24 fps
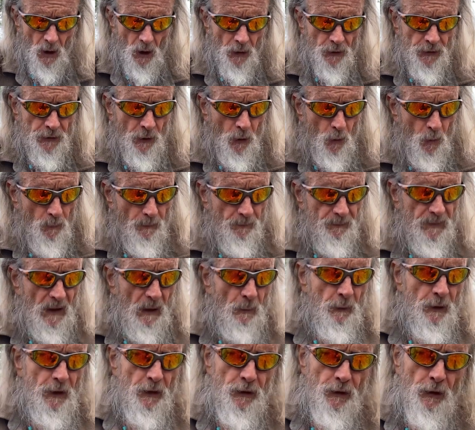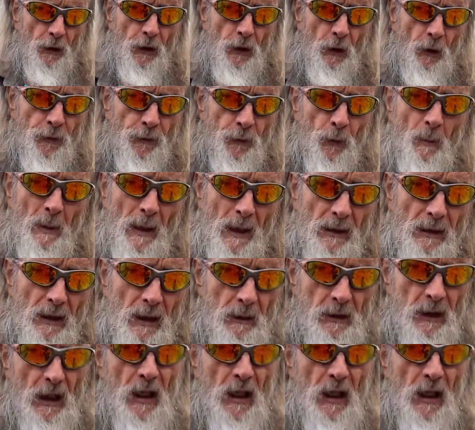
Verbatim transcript: So I want to show you also about uh,